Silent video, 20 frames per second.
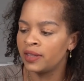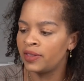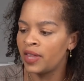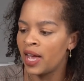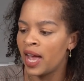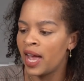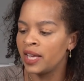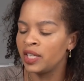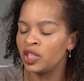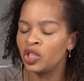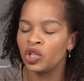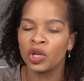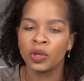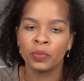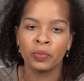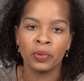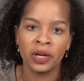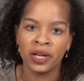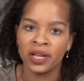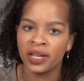that you
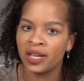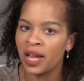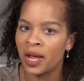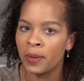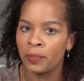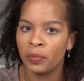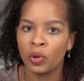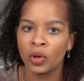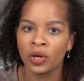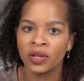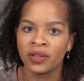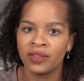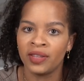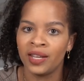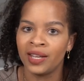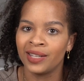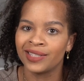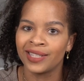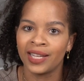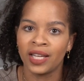can put important things,